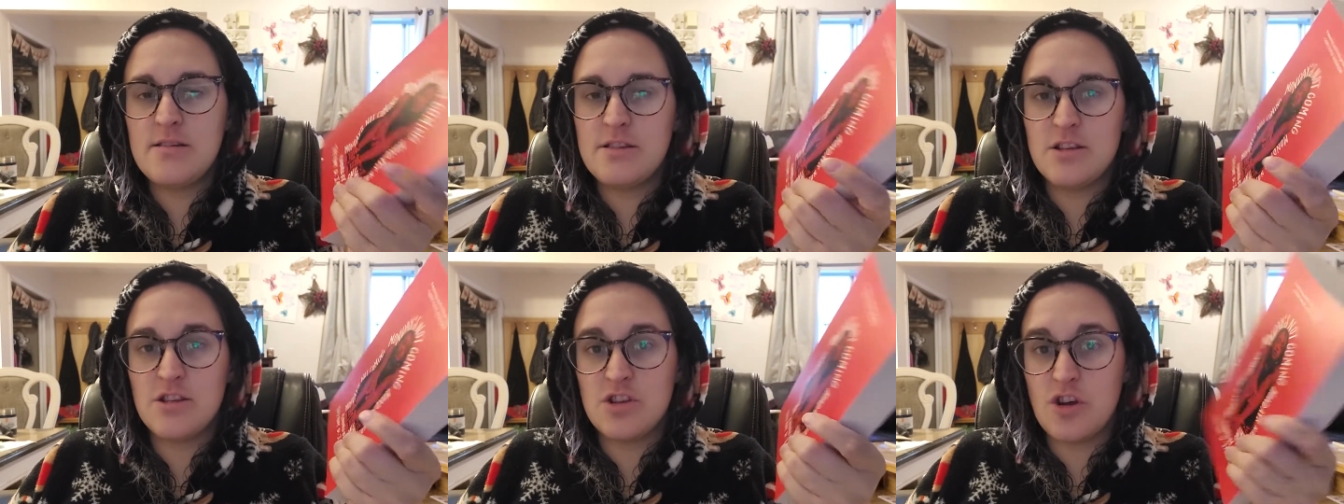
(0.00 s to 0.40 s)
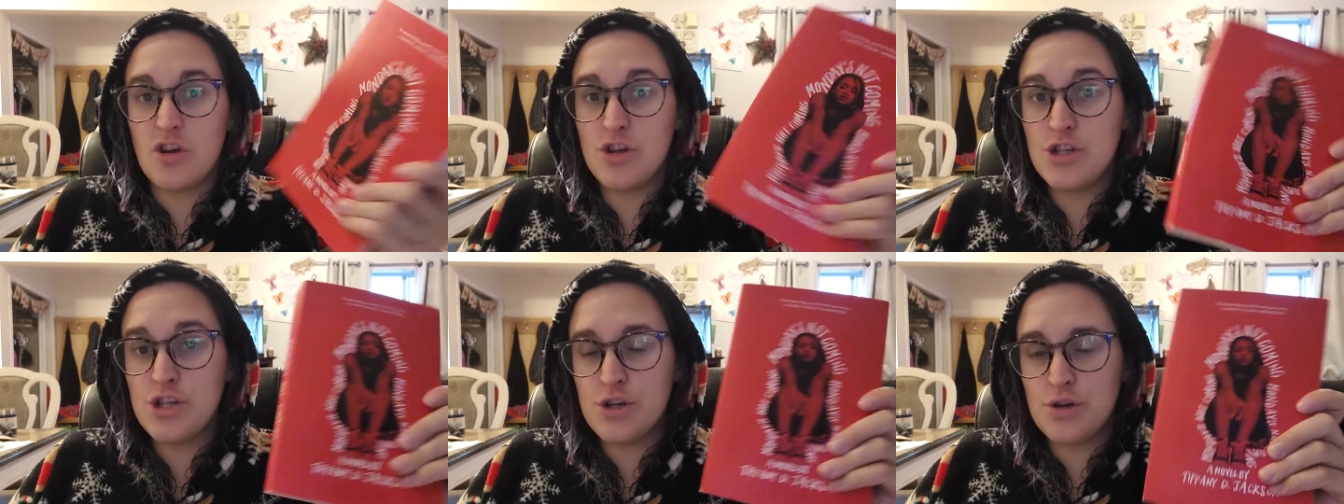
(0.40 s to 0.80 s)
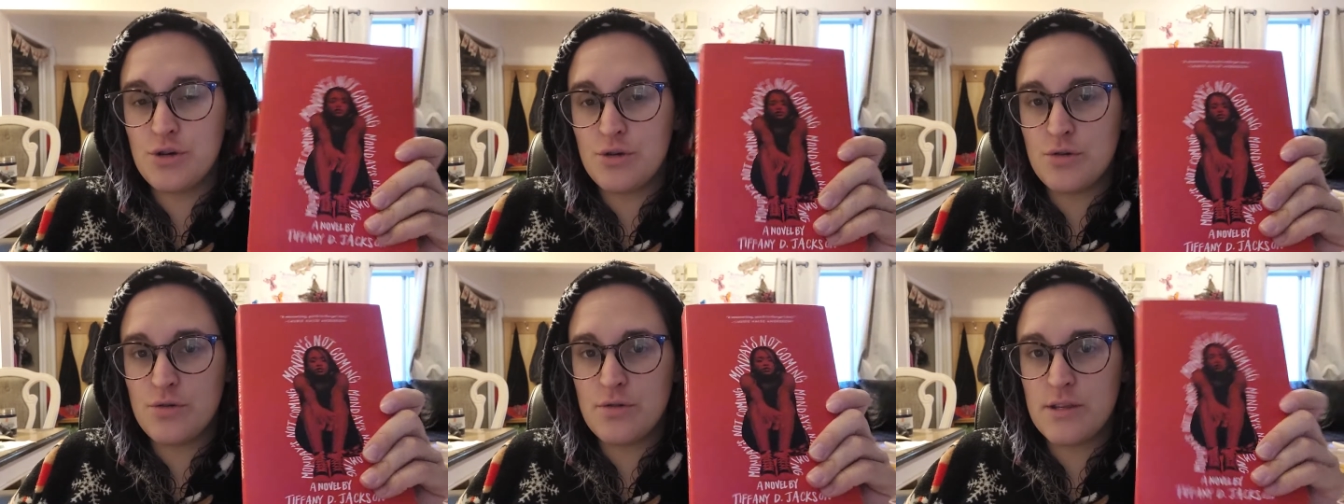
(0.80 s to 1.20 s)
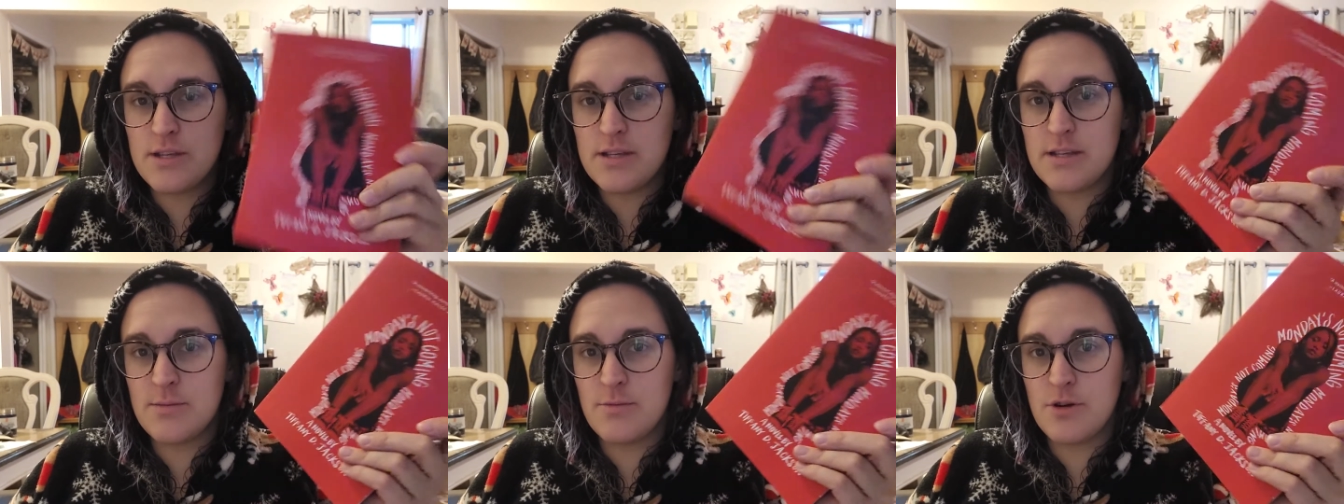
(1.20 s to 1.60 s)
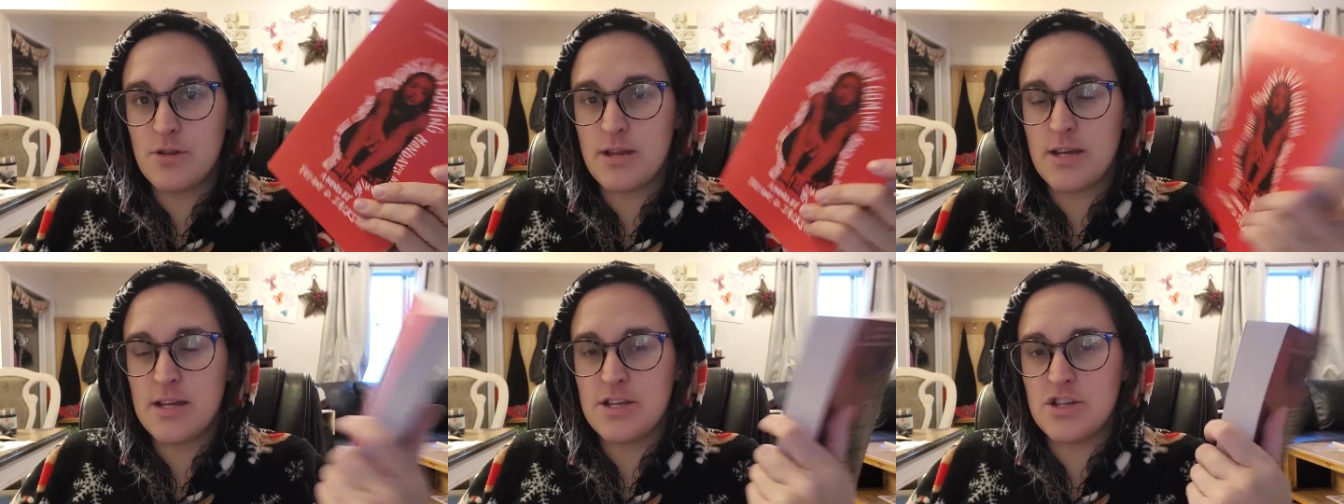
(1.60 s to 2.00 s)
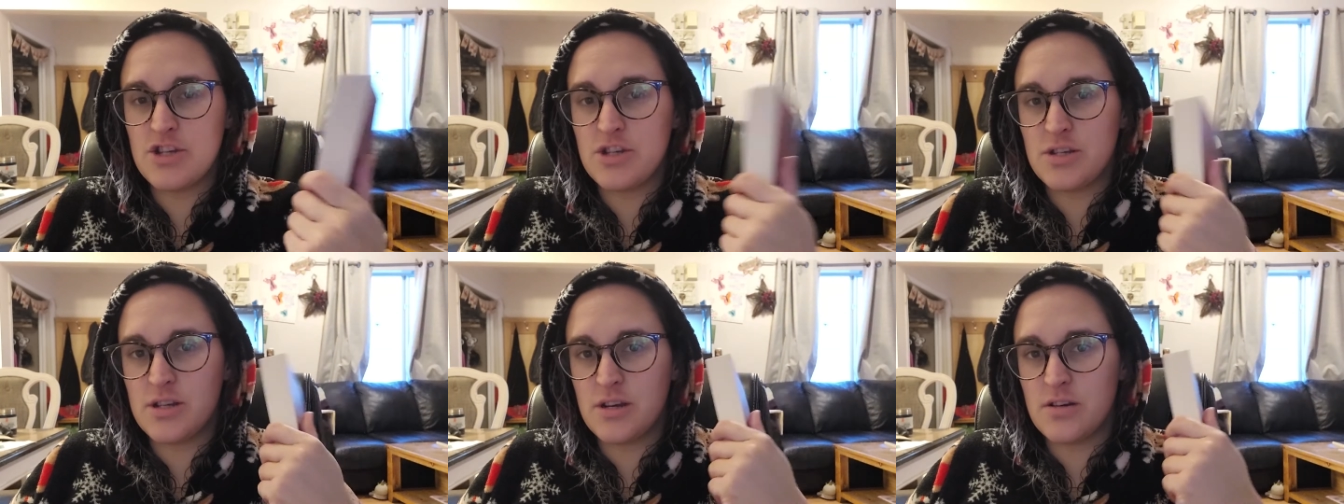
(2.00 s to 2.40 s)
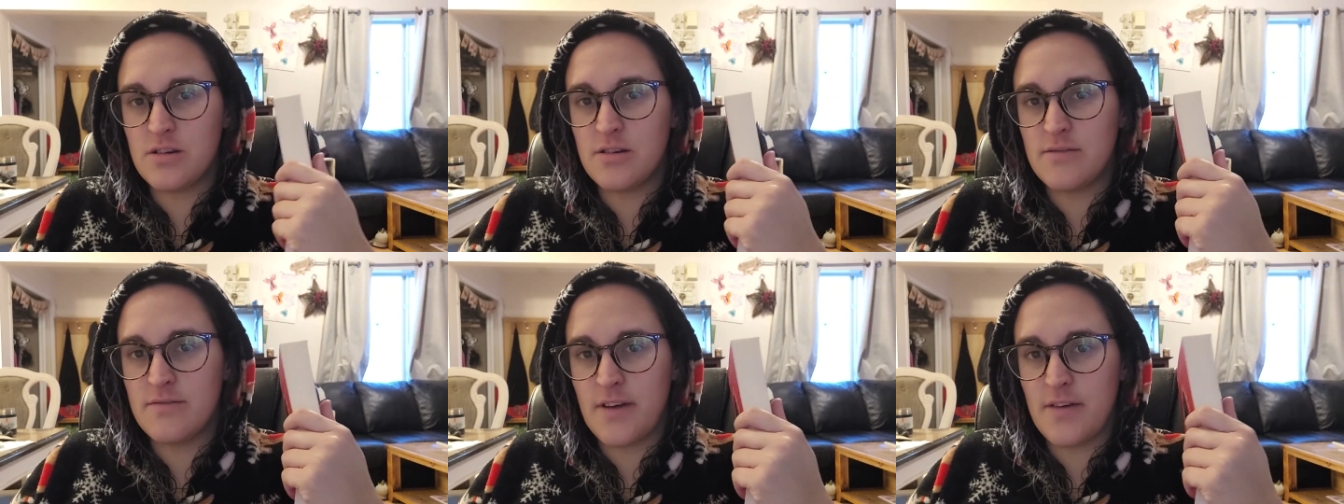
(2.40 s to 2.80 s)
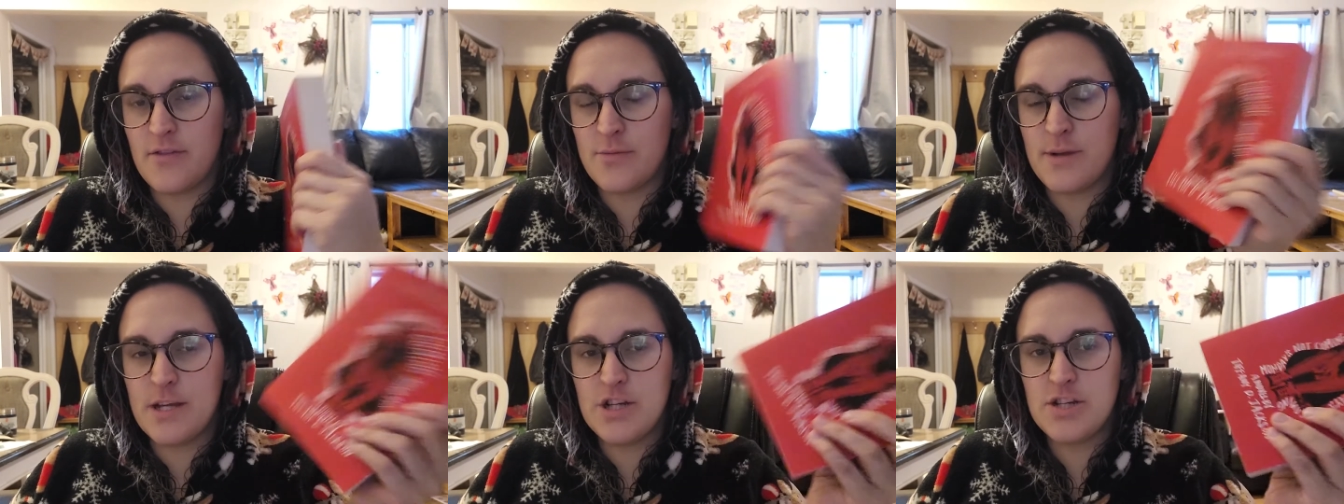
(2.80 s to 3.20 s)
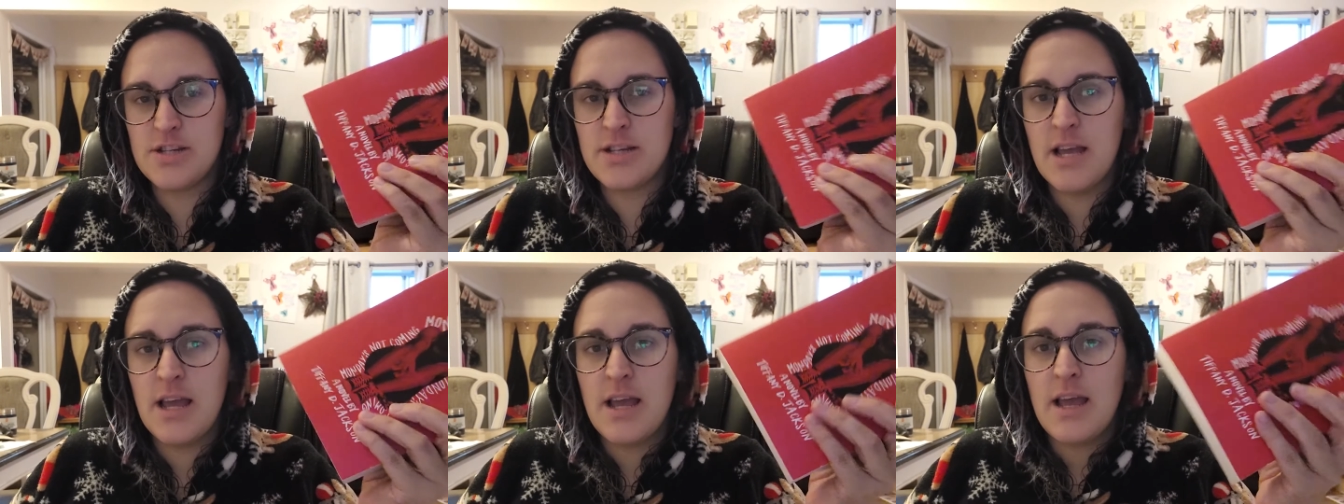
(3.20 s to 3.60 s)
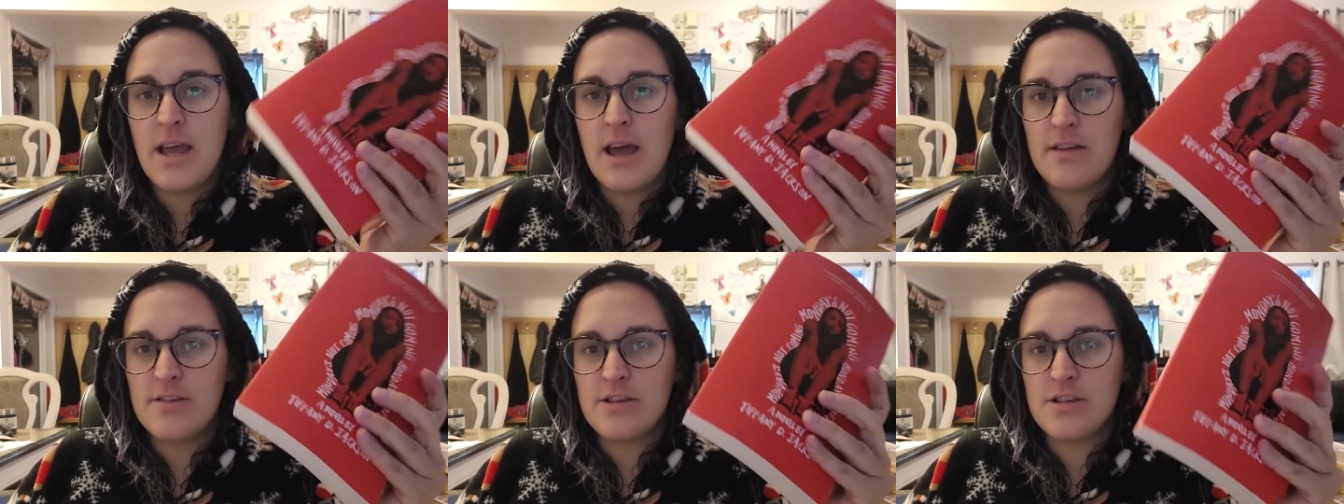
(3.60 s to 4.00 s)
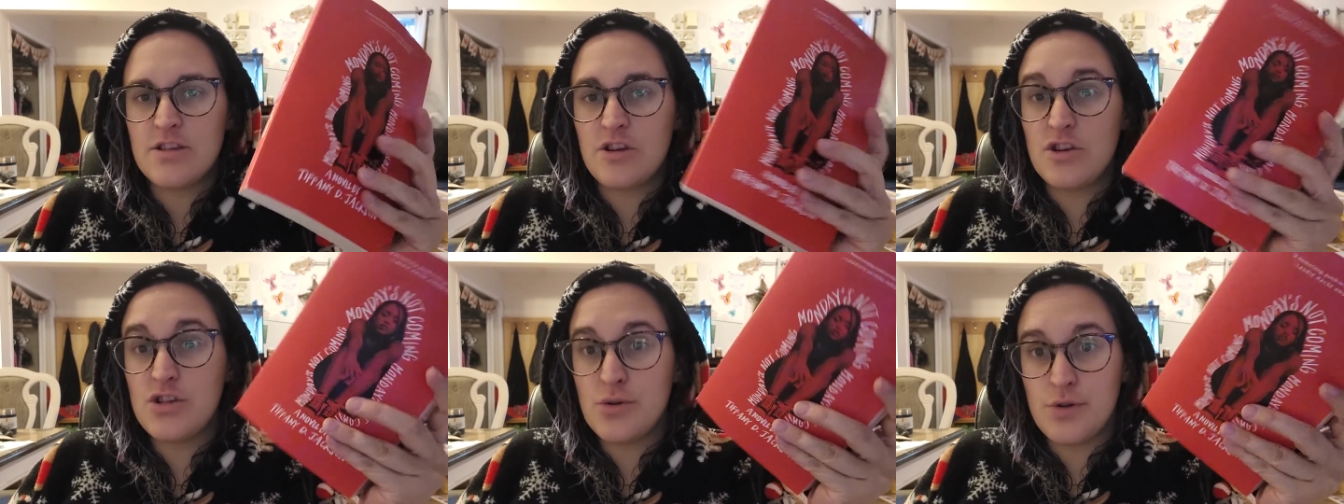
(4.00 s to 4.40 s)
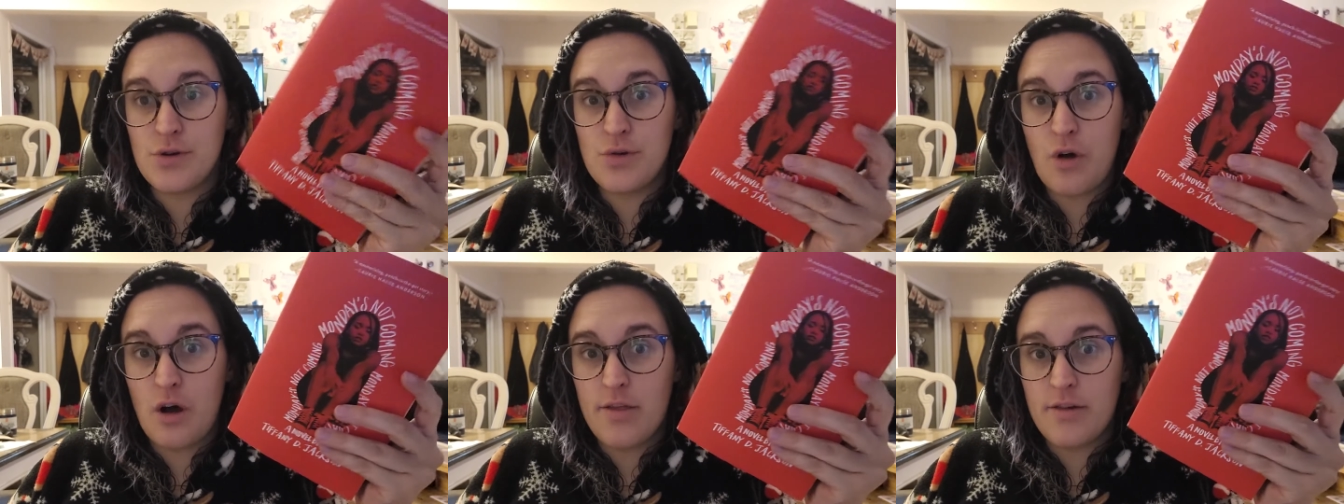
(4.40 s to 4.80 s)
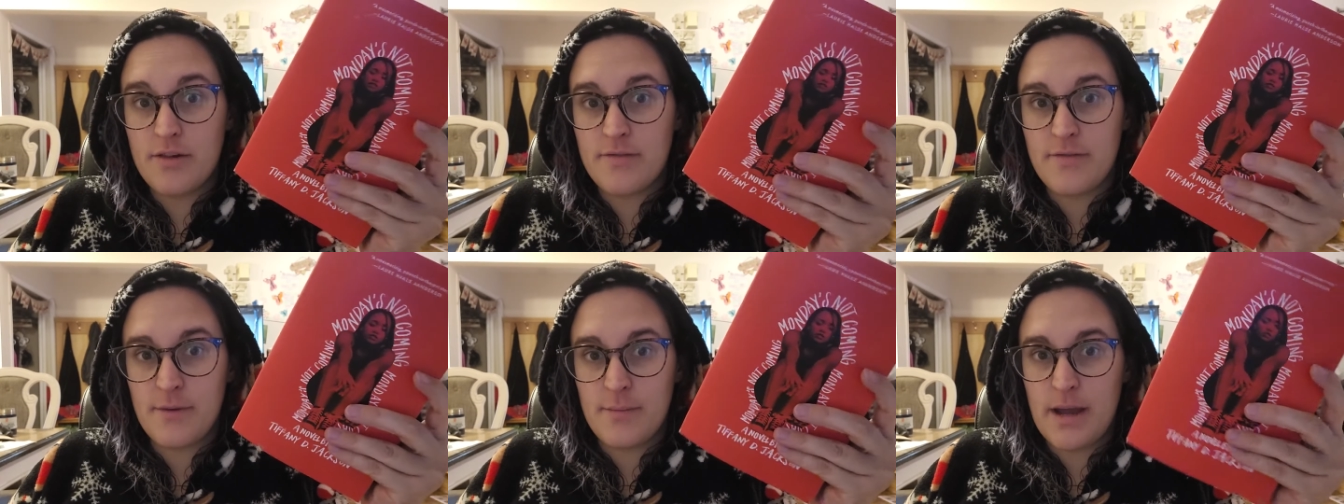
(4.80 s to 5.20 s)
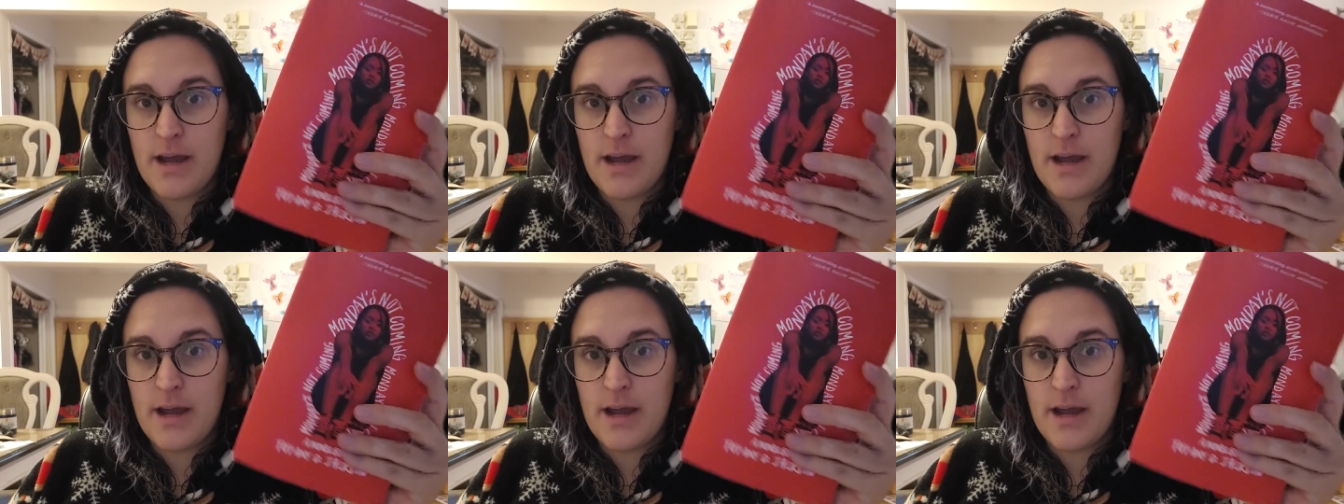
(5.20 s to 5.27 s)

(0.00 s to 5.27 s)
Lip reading: This is also, this is the book that is just under 500 pages, and this is also a new author for me.